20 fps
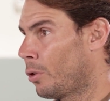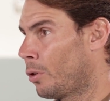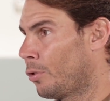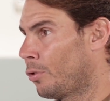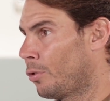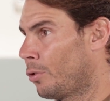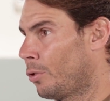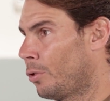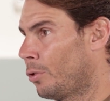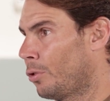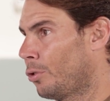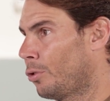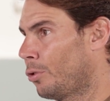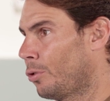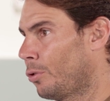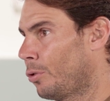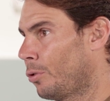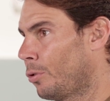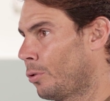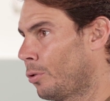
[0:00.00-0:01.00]

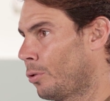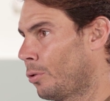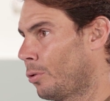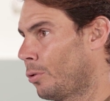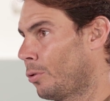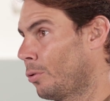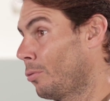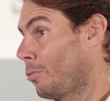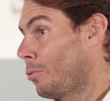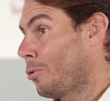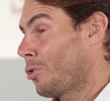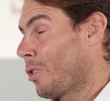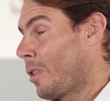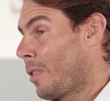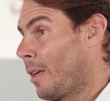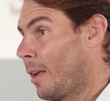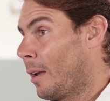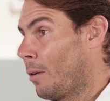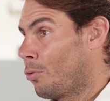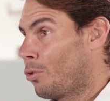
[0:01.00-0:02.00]
backed,
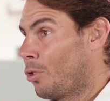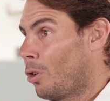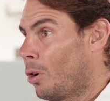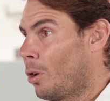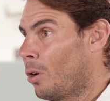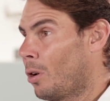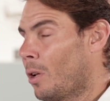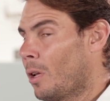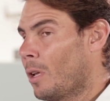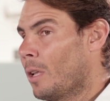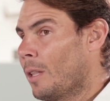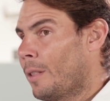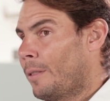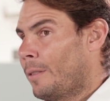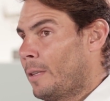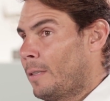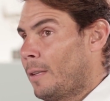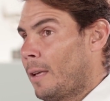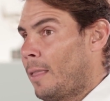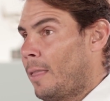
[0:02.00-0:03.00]
financially
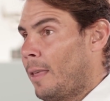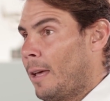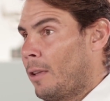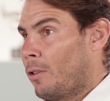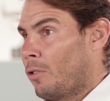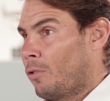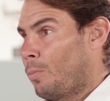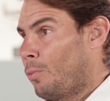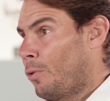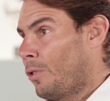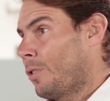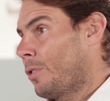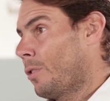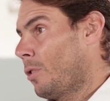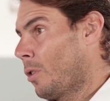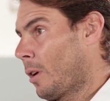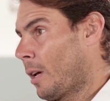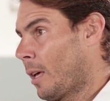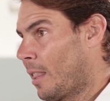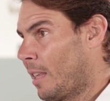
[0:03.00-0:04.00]
speaking, we backed
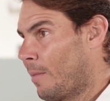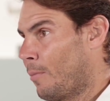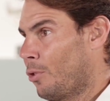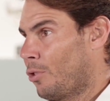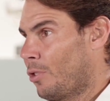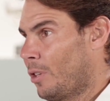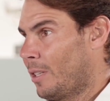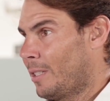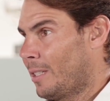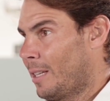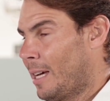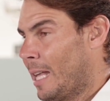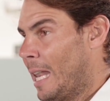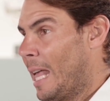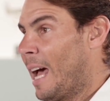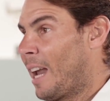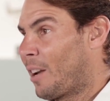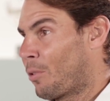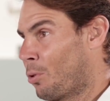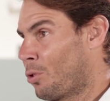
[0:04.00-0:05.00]
projects that we
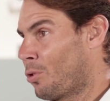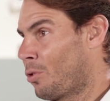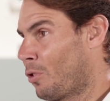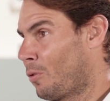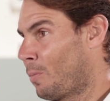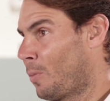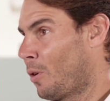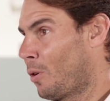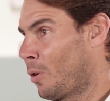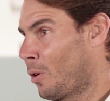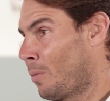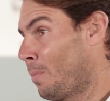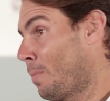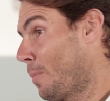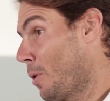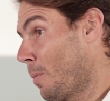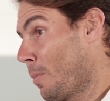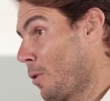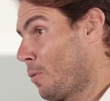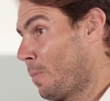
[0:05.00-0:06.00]
thought were exciting, but
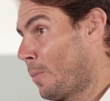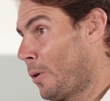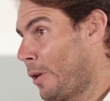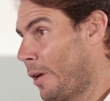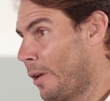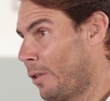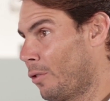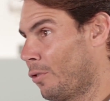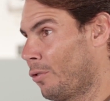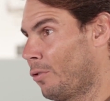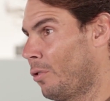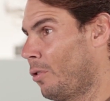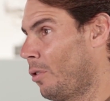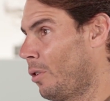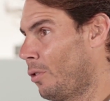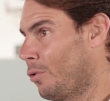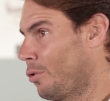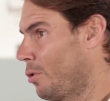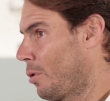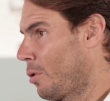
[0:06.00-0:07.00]
for some time
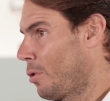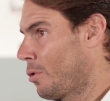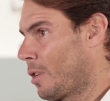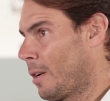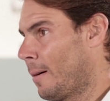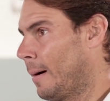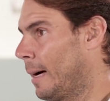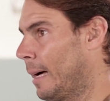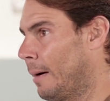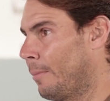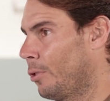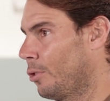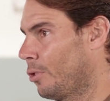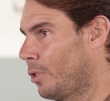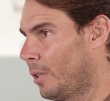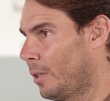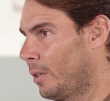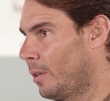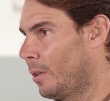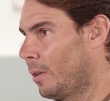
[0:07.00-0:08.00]
we've been creating our
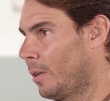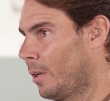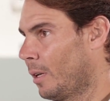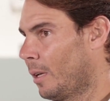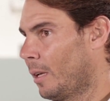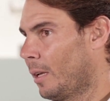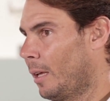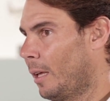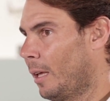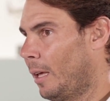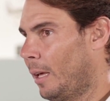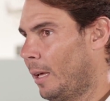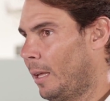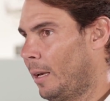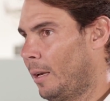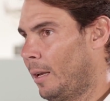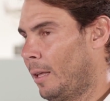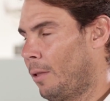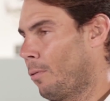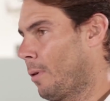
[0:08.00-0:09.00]
own projects,
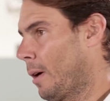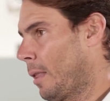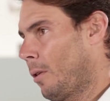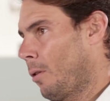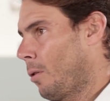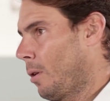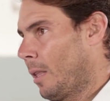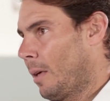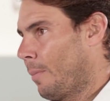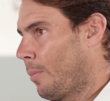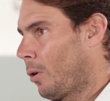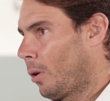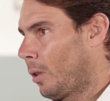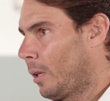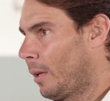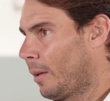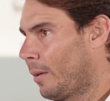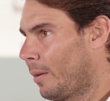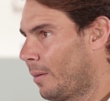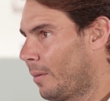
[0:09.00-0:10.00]
and
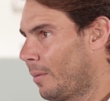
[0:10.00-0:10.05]
we